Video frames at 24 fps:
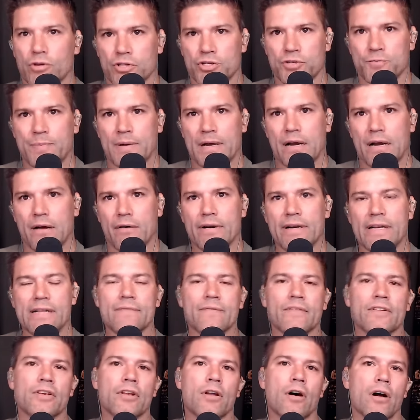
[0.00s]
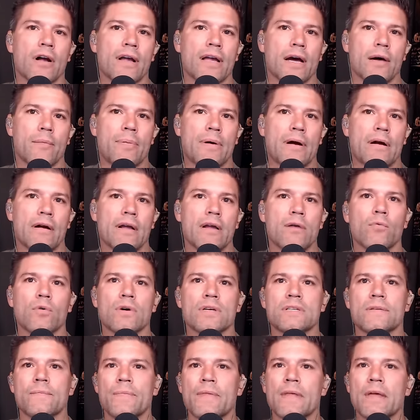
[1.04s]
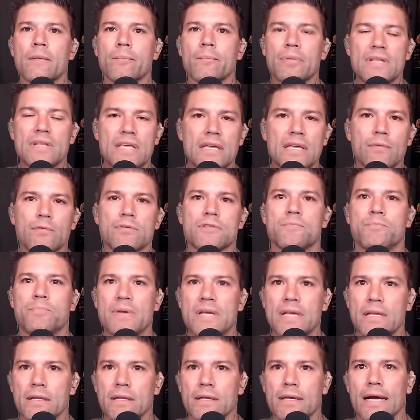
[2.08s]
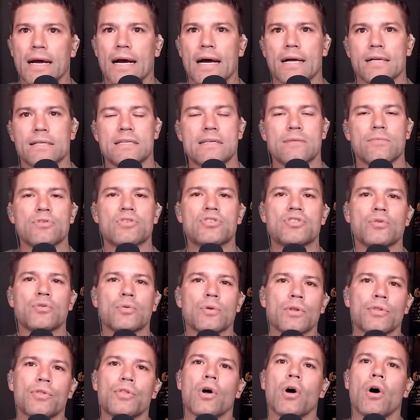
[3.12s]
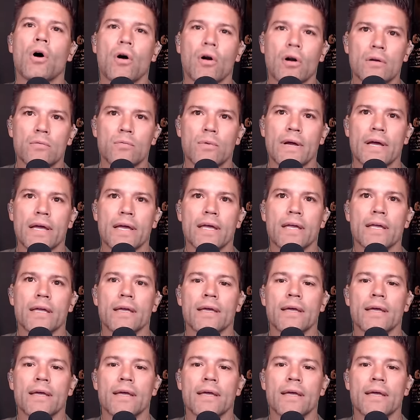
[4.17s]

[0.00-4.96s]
crunch power. He didn't have the knockout power. He was, but he was beating guys. He was doing it the hard way,